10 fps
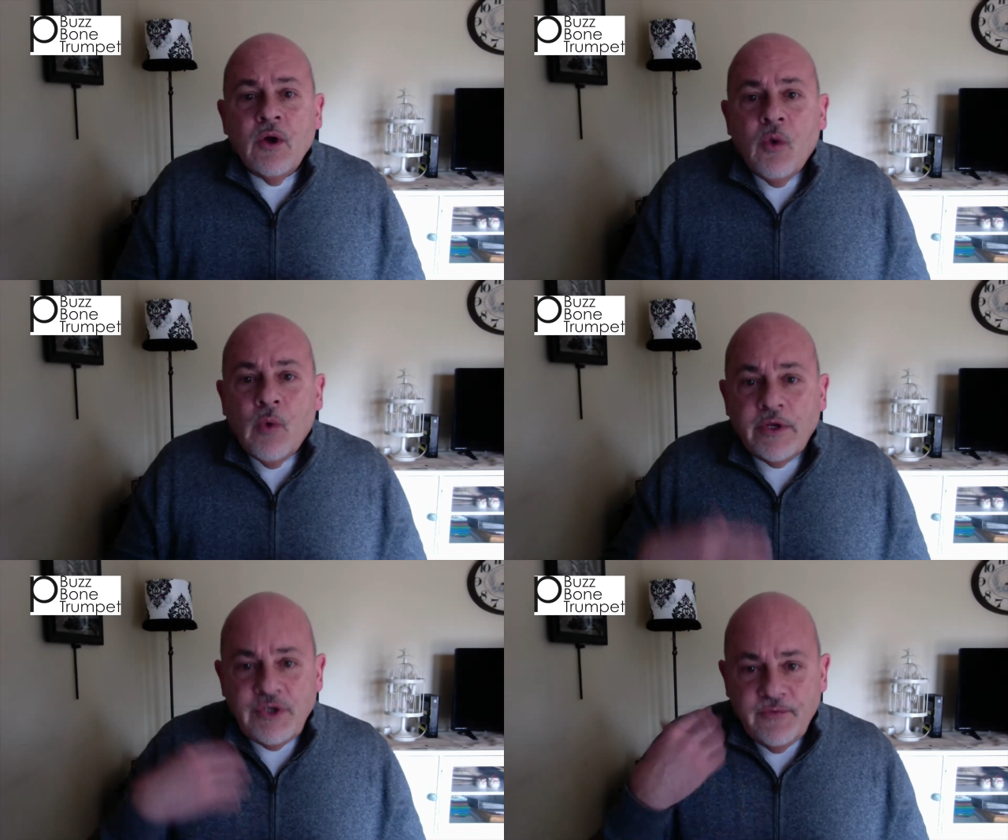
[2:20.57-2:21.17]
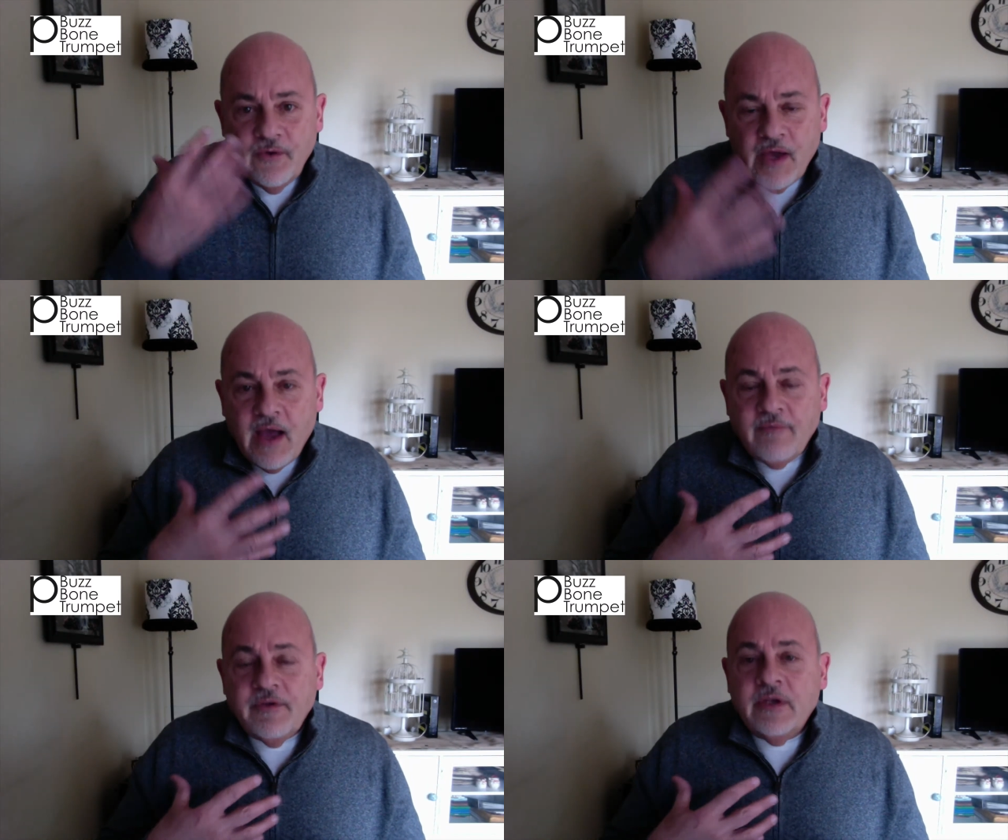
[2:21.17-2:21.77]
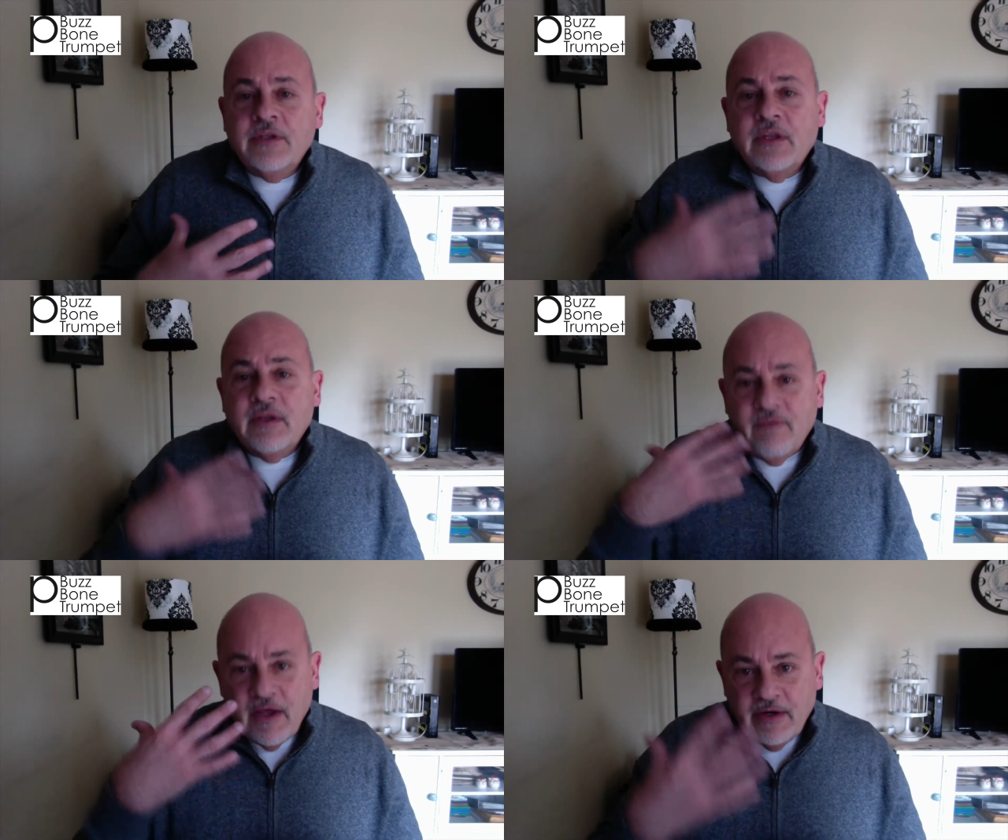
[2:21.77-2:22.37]
Once you feel confident that they've
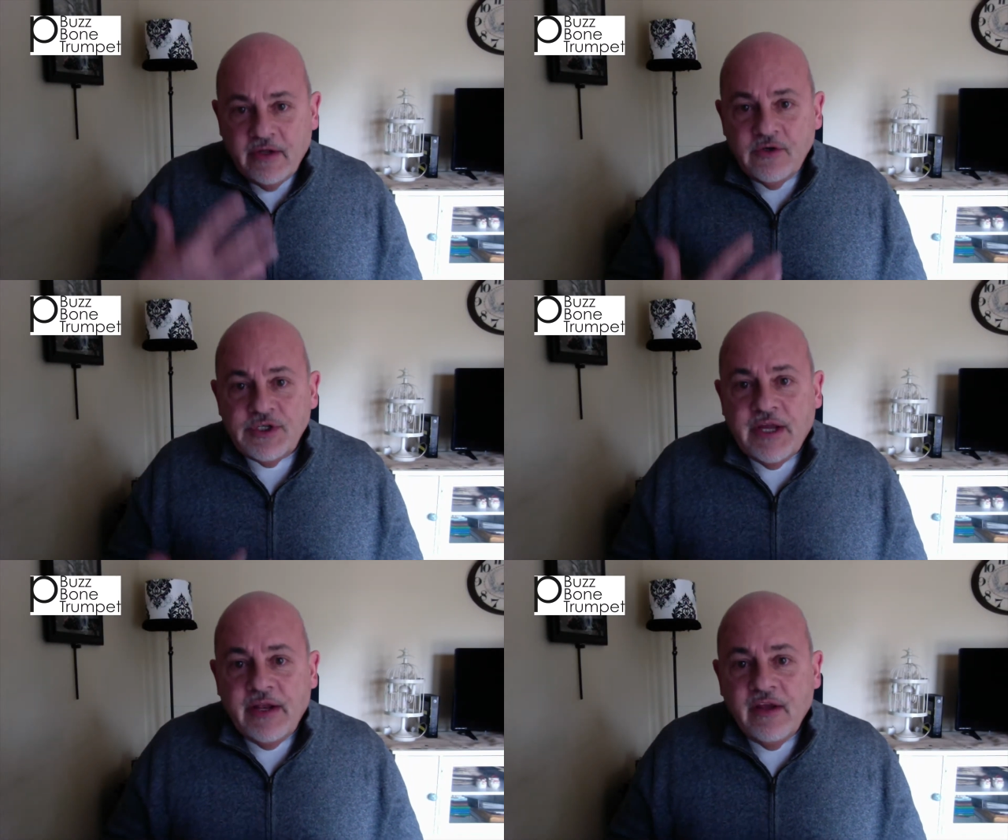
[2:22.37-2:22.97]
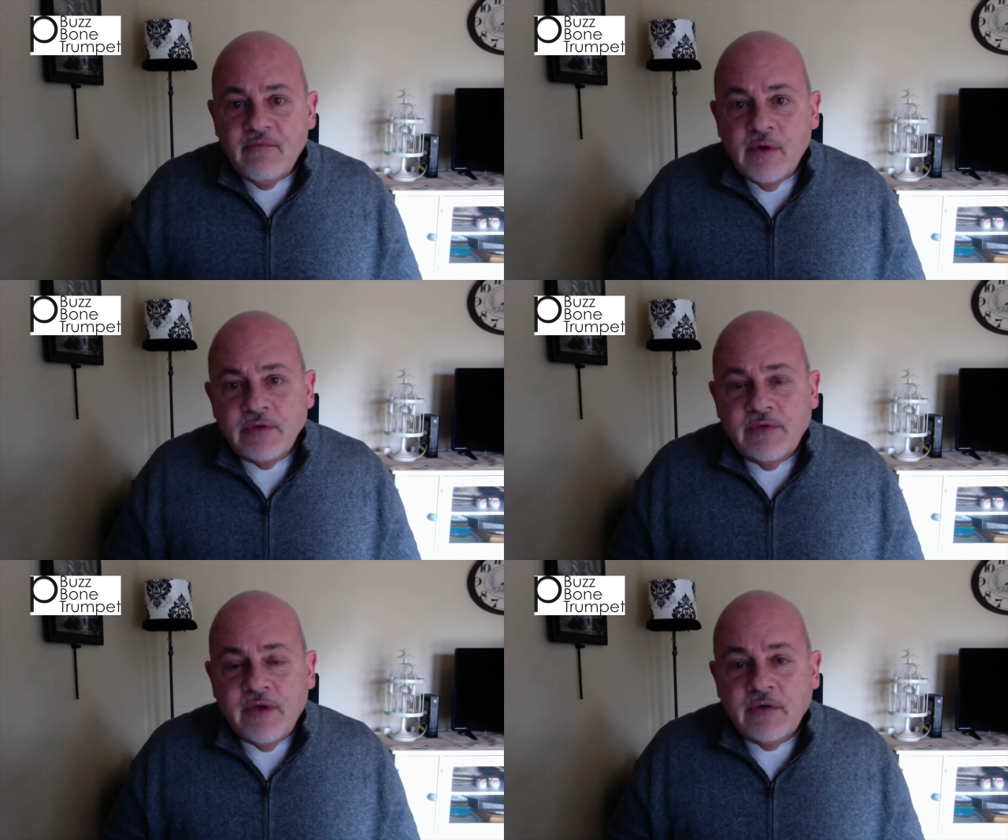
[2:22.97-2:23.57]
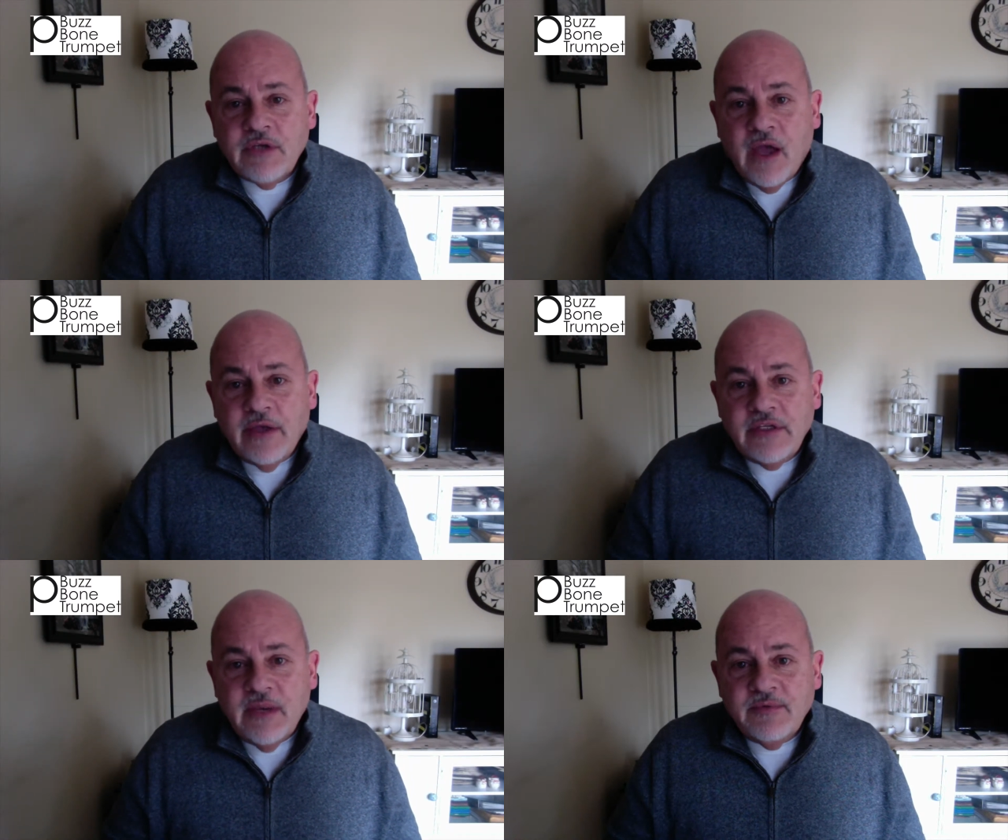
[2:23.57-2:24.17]
got an understanding of most of those concepts,